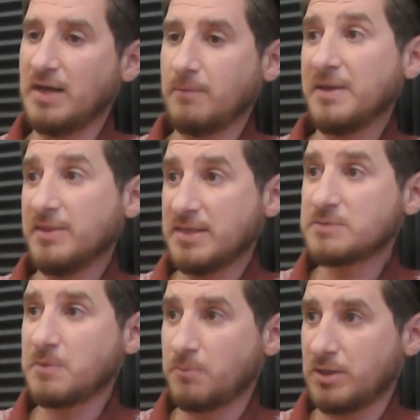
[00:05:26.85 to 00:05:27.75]
helping
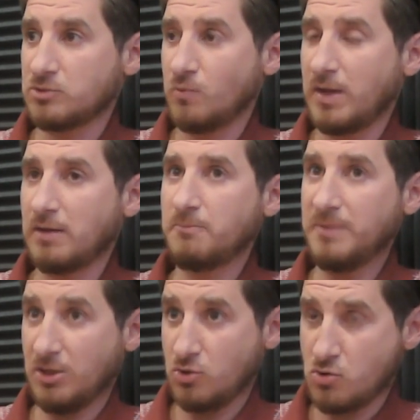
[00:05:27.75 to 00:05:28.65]
these people as well,
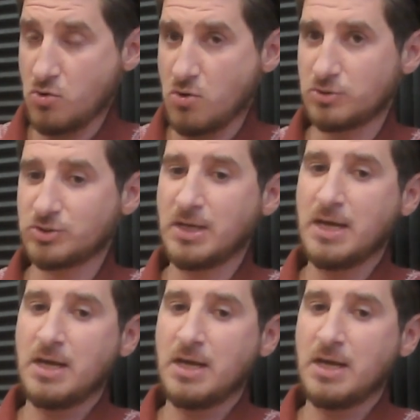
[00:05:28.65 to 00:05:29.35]
because